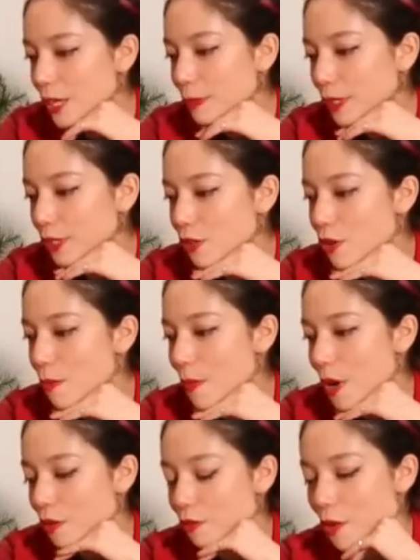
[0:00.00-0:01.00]
Balloon
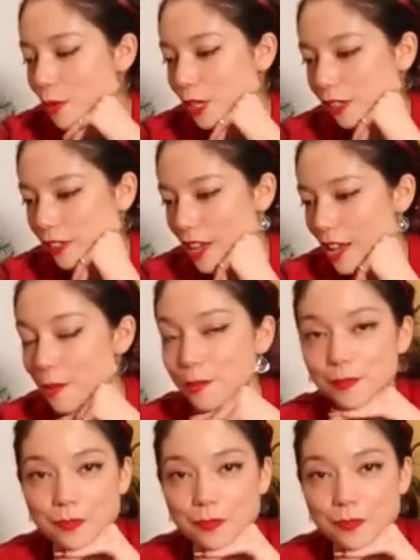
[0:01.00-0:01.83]
Mark Rober collab.